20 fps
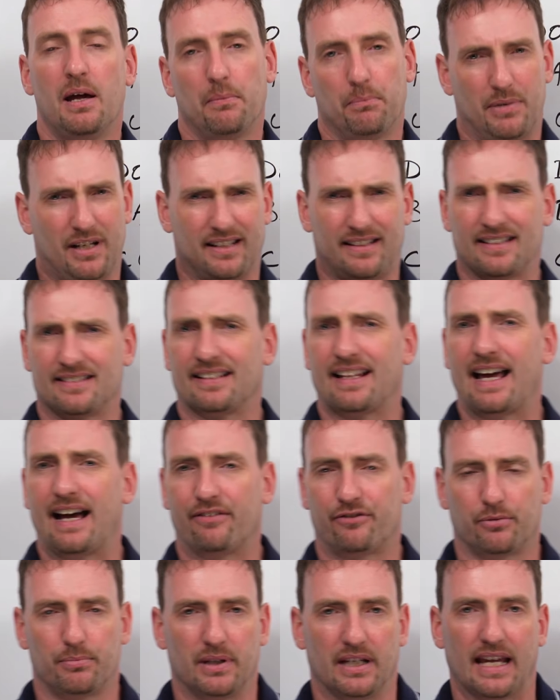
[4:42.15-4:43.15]
but it doesn't
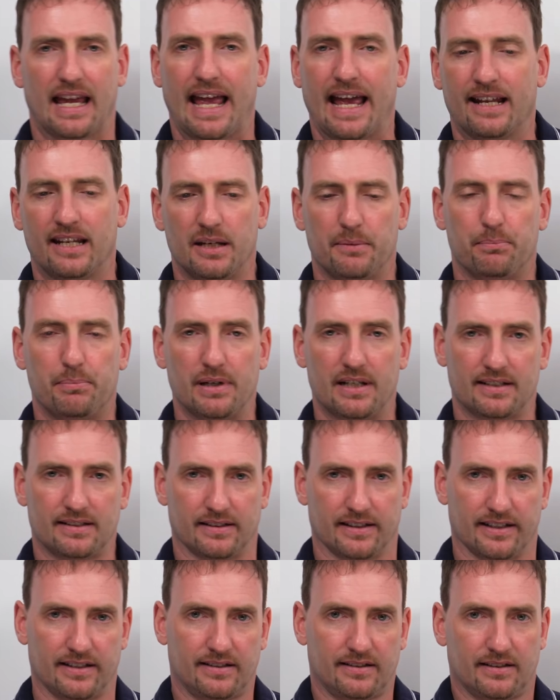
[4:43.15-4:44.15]
have to be. Any
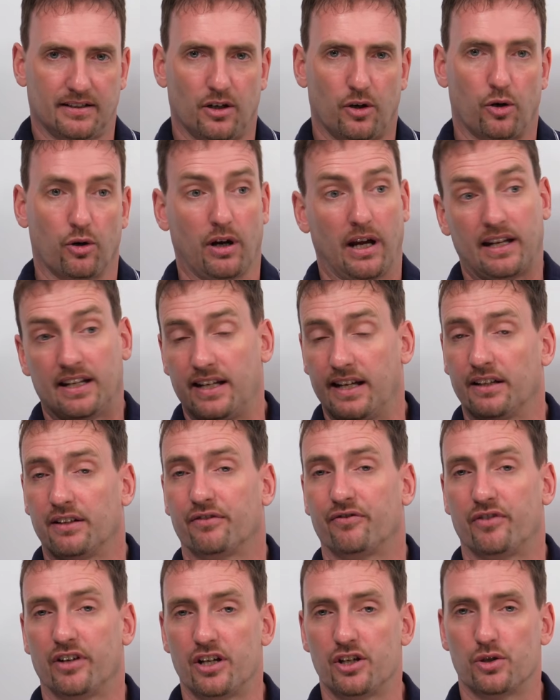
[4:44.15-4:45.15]
business or any
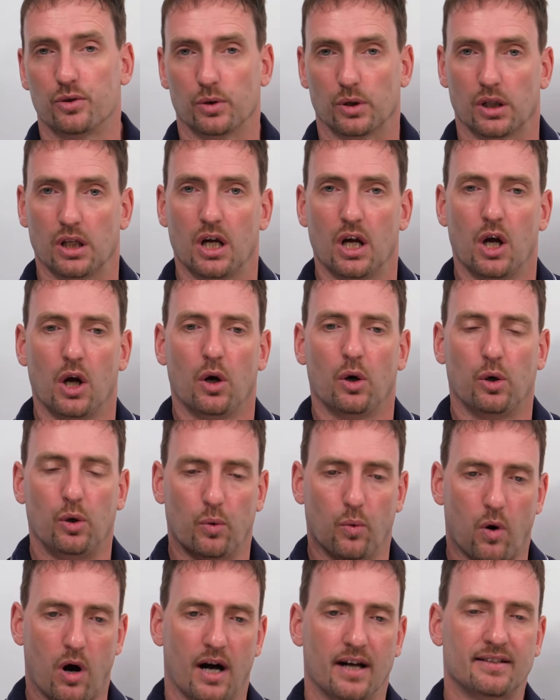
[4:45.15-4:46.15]
individual who
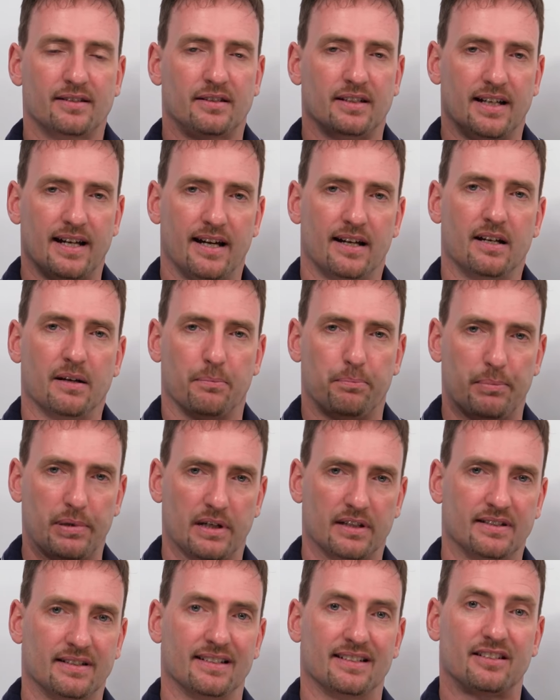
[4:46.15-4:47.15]
wants to get a
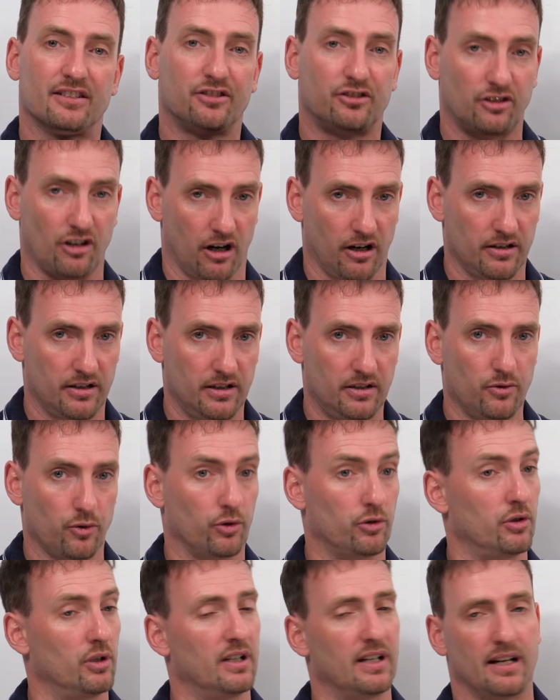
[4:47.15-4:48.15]
business started or
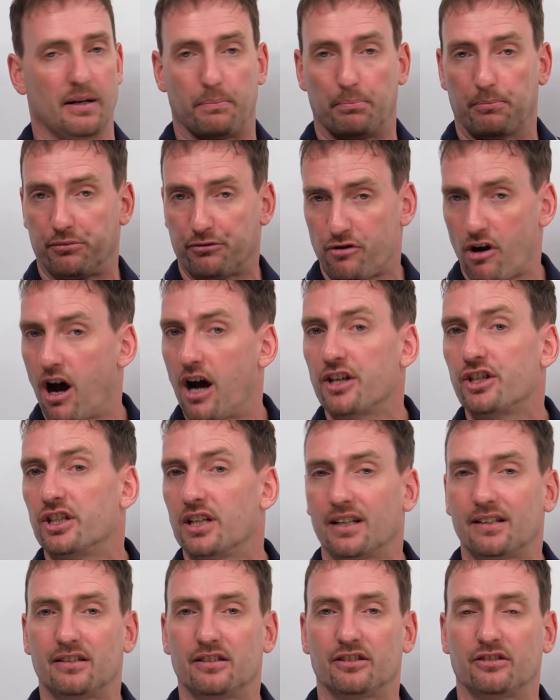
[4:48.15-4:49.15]
to get a
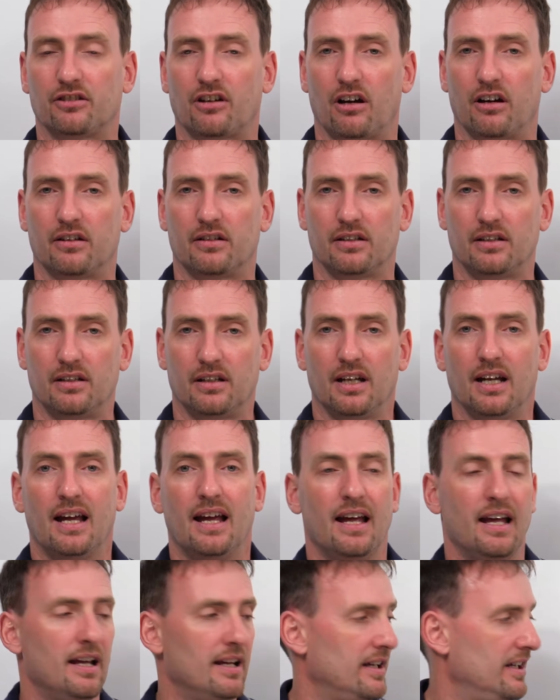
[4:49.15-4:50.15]
project started,
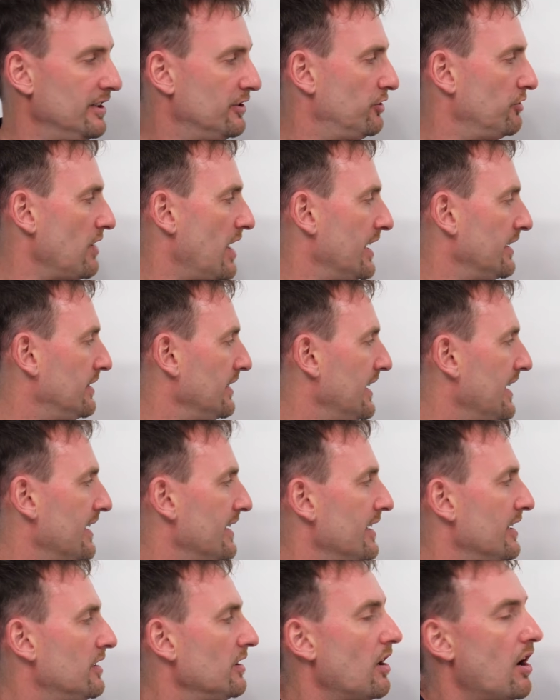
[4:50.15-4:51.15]
he's trying to get
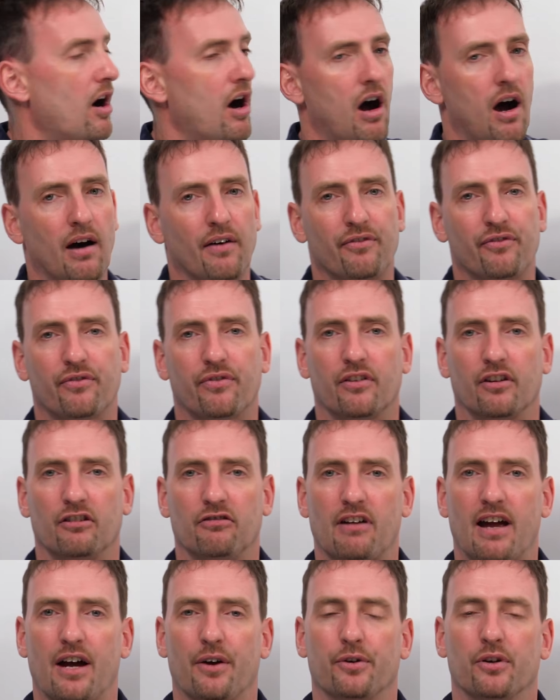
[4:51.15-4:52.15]
it off the
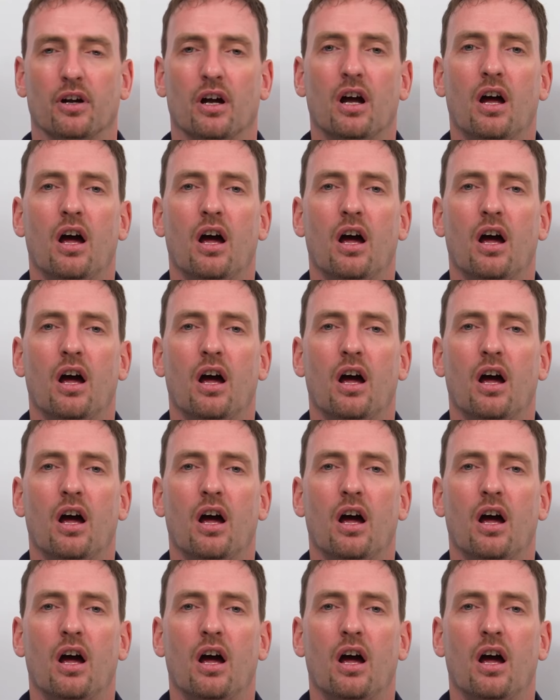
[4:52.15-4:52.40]
ground.